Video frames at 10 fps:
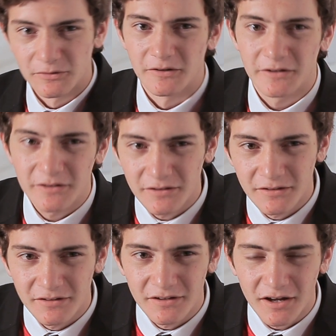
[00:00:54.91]
Look,
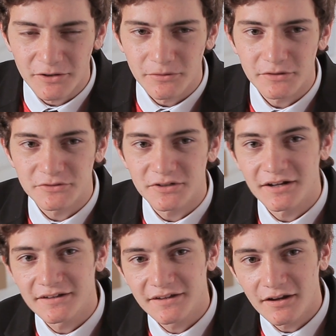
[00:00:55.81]
I know what you're trying
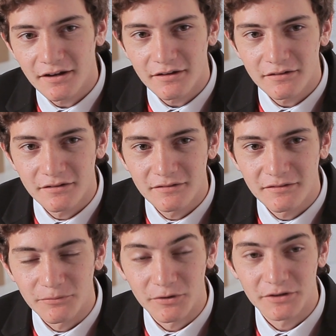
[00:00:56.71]
to get at, and
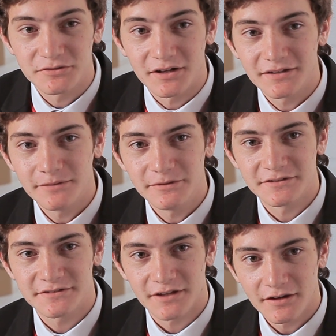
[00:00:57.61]
what you're trying to get me to
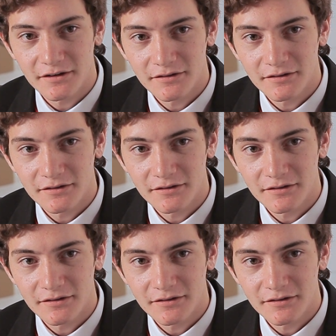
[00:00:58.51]
say,